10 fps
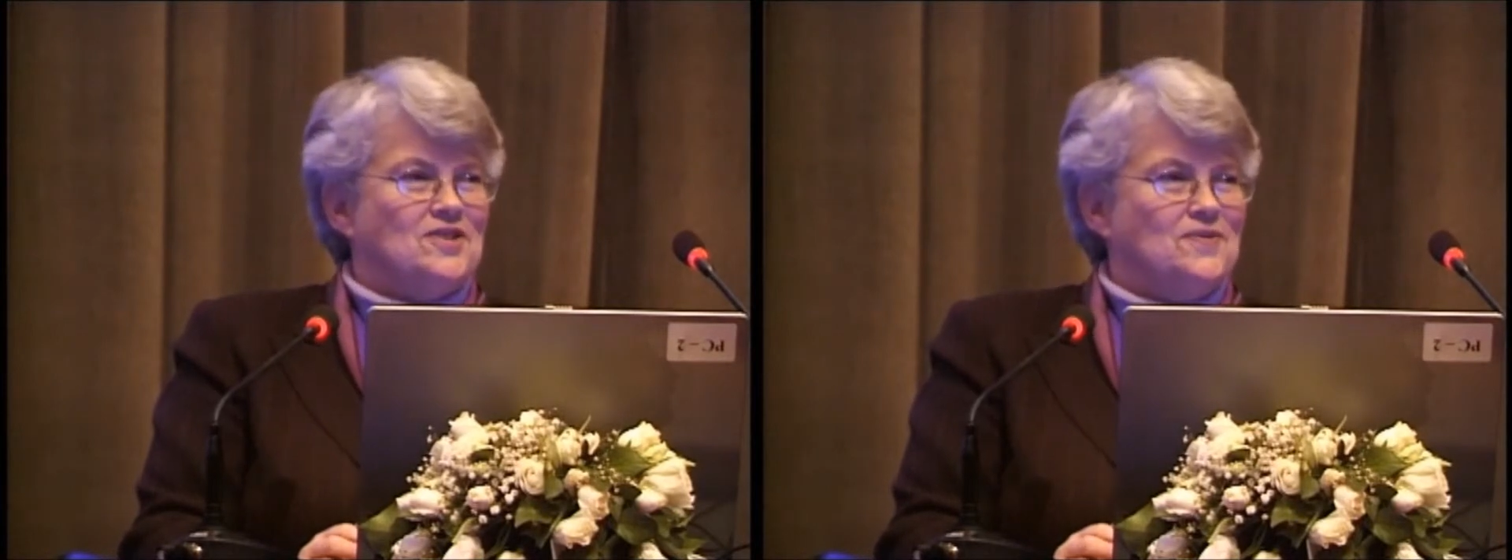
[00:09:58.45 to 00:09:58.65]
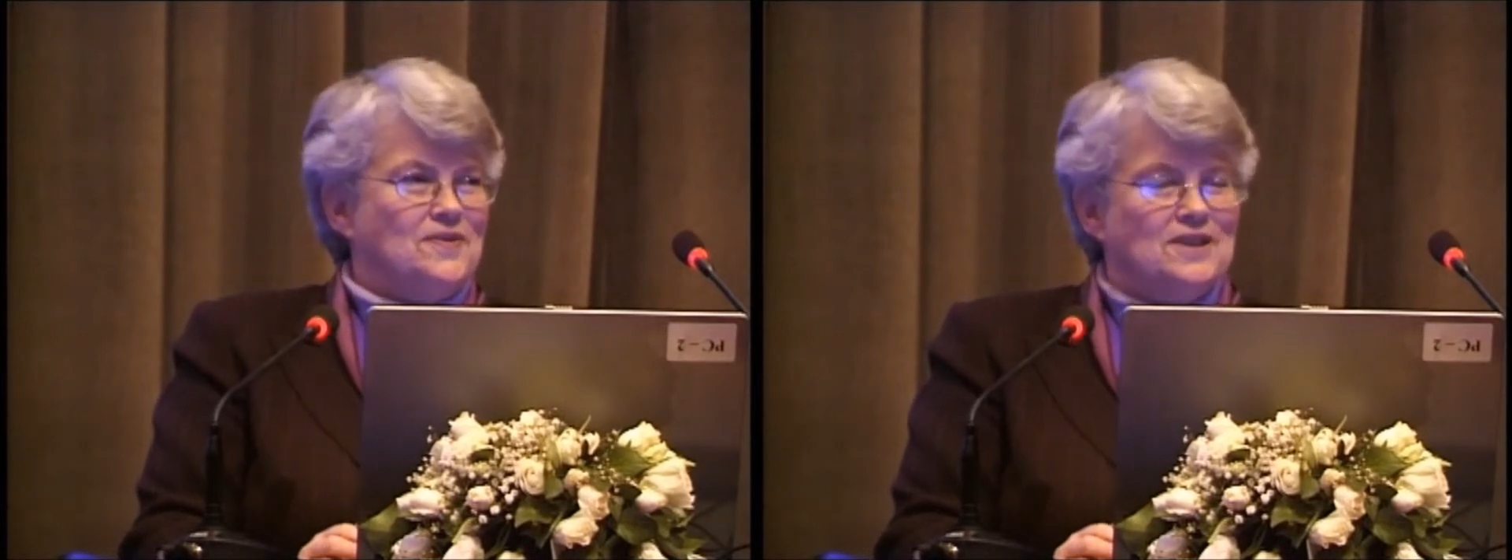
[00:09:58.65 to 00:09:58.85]

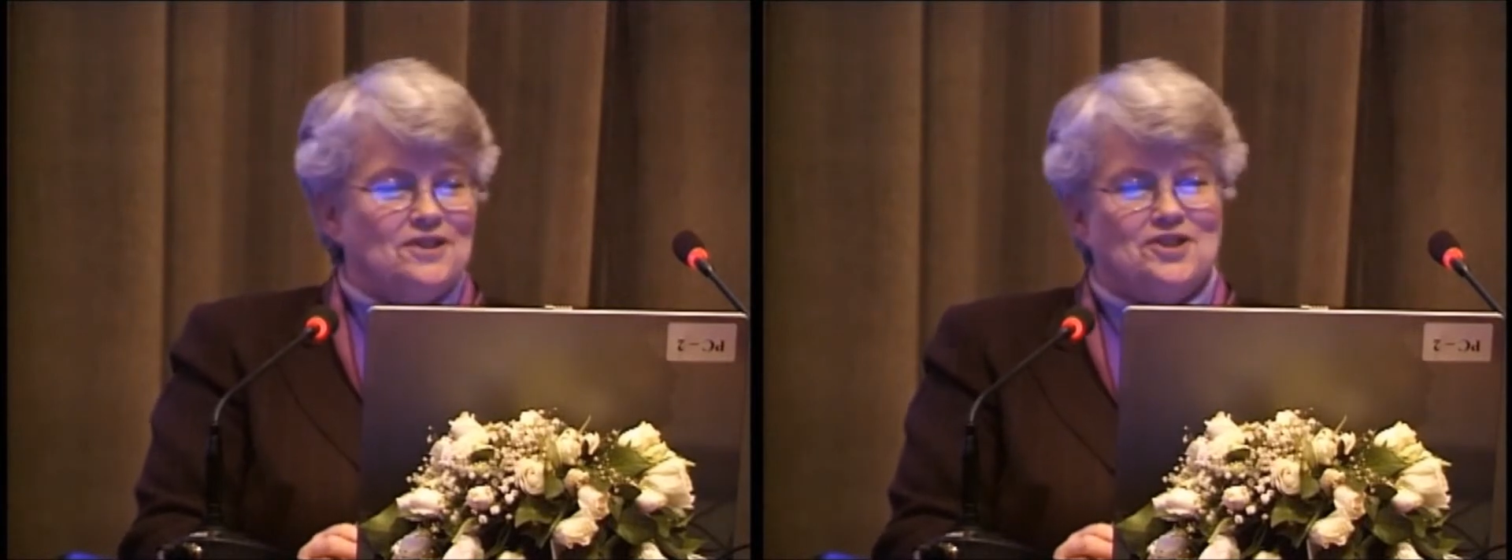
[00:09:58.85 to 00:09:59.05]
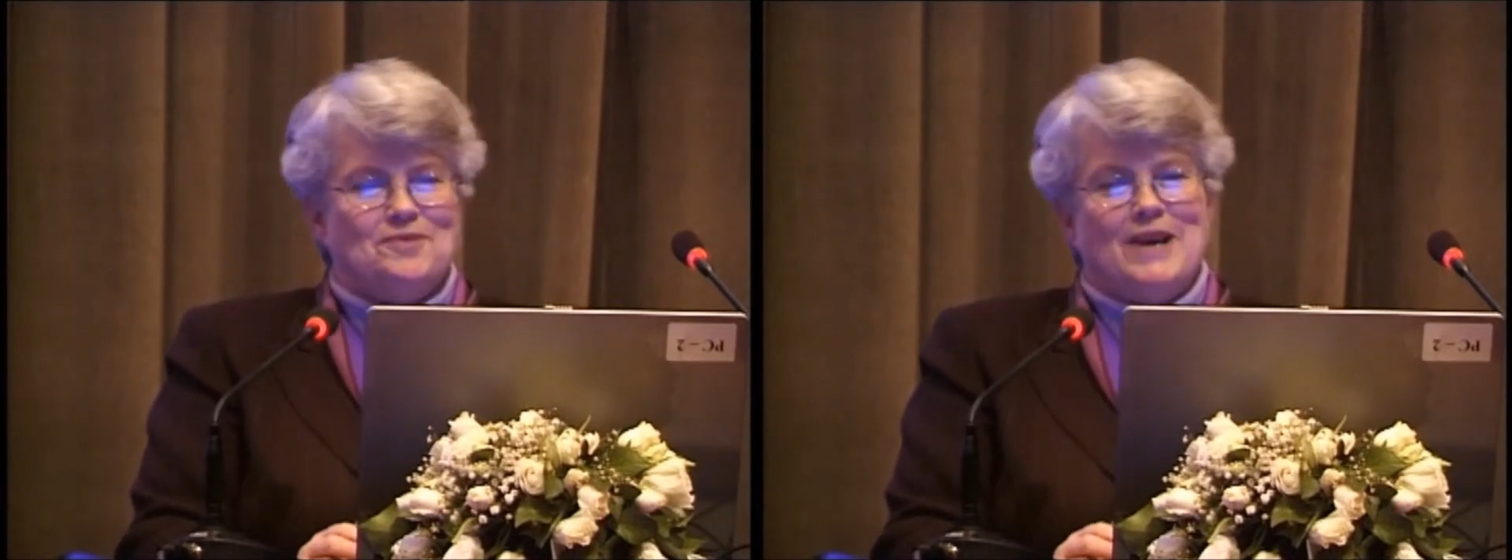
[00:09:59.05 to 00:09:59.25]
and
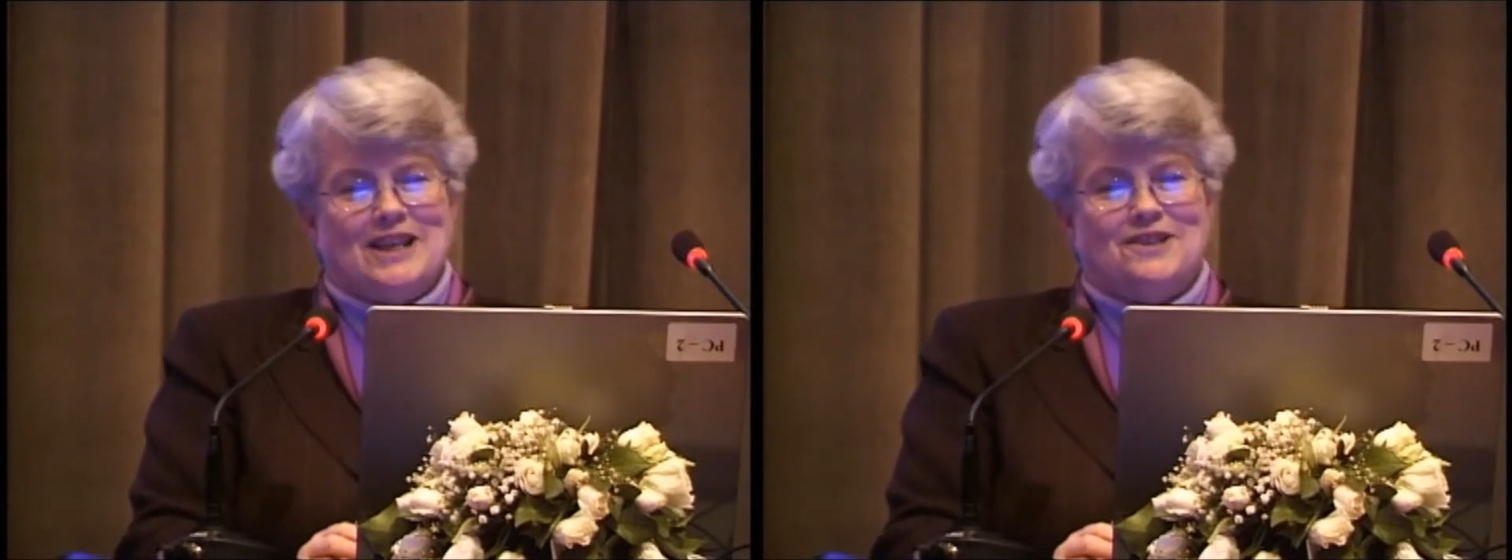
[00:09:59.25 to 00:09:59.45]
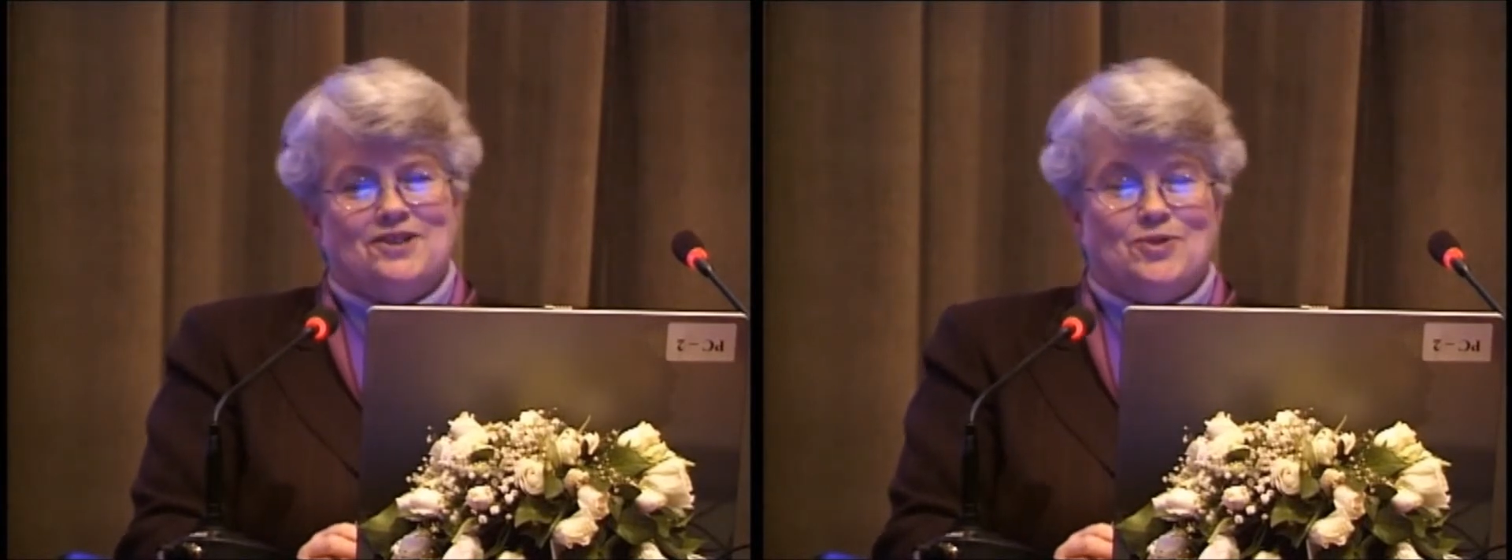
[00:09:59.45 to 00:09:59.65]
Fields
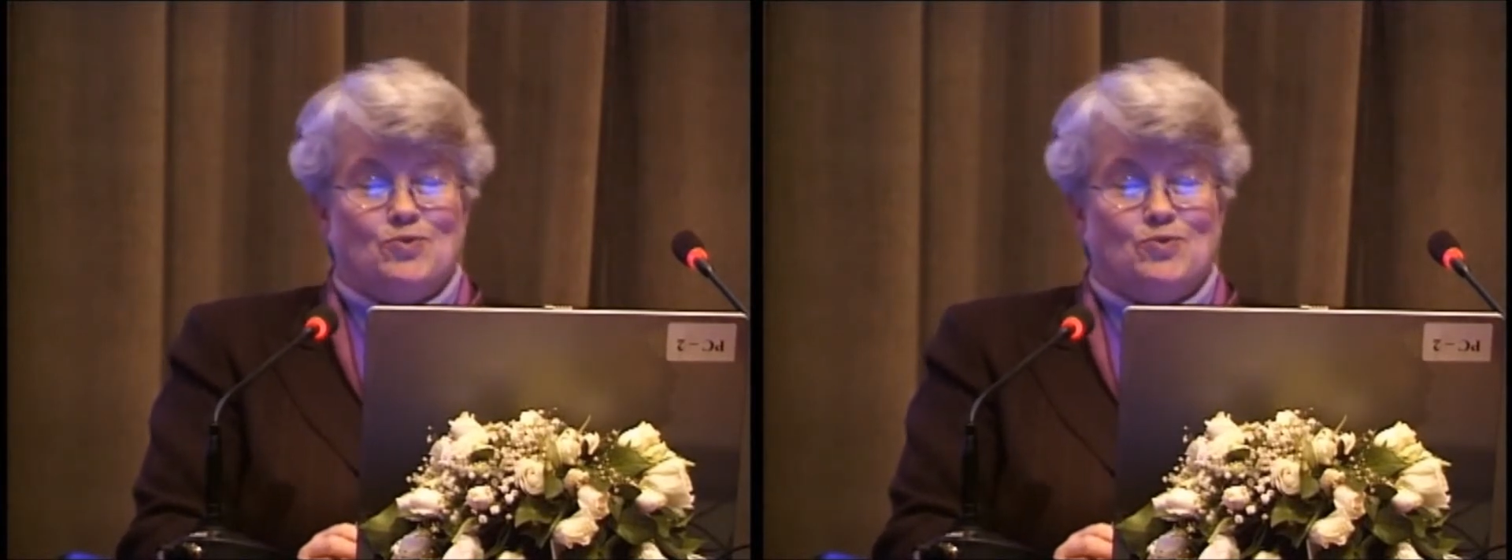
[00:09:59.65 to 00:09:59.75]
Medals.